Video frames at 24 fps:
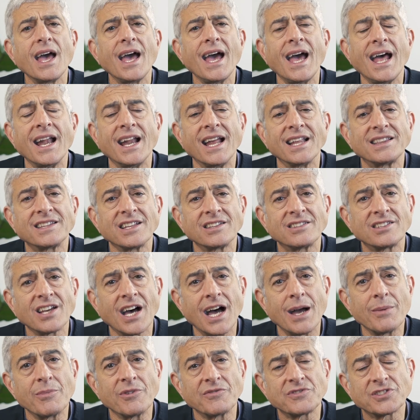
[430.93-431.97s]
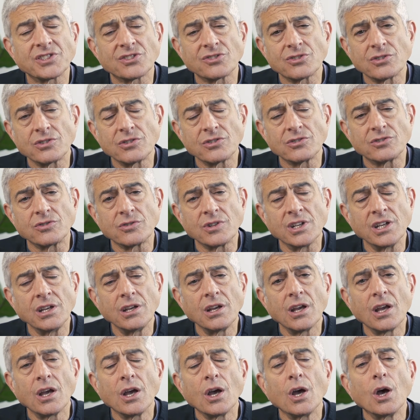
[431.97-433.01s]
And at the time of
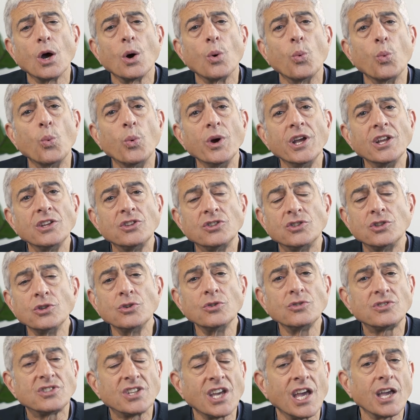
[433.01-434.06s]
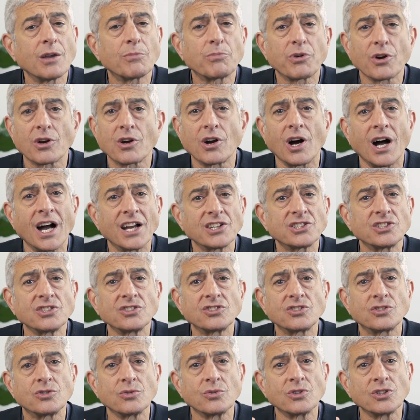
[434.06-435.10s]
surgery, we do take
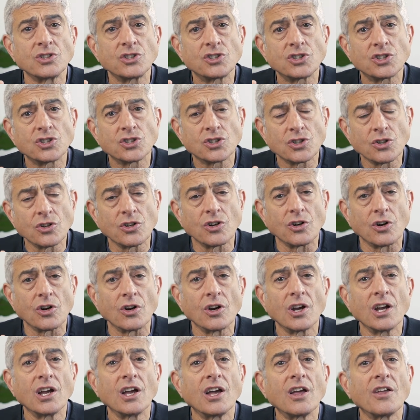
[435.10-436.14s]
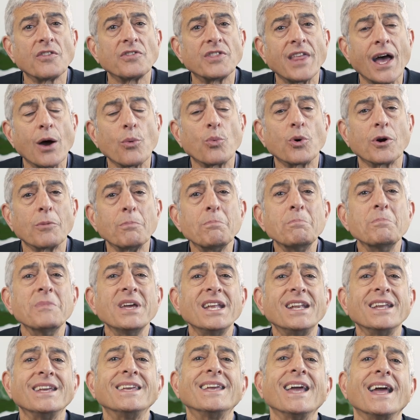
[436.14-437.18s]
precautions to ensure that we're
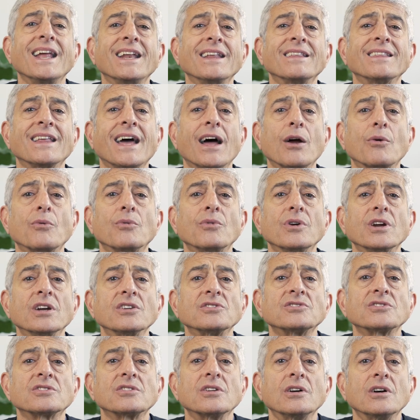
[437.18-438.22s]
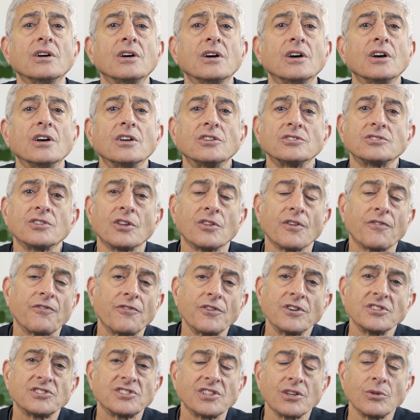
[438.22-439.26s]
mitigating that risk. So the
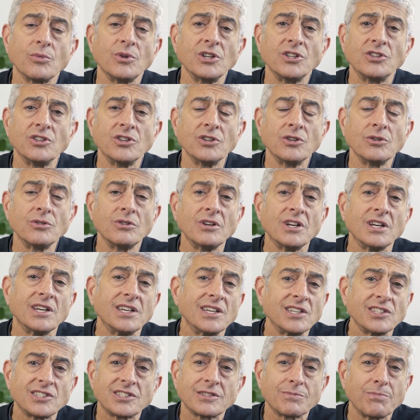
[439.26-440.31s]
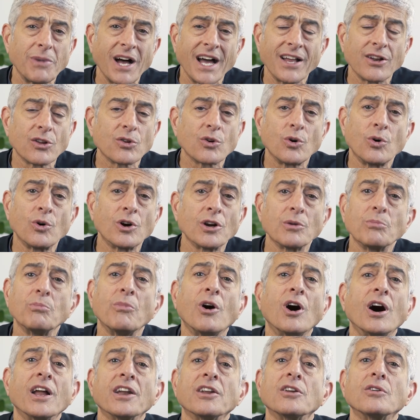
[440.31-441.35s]
first thing we do is spinal cord
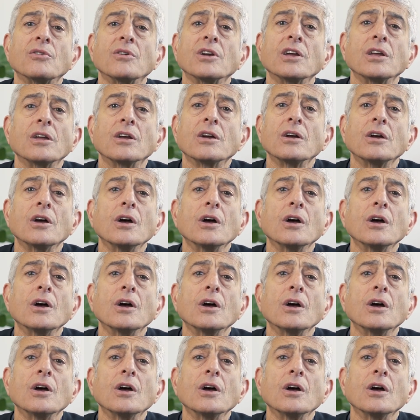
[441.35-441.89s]
monitoring,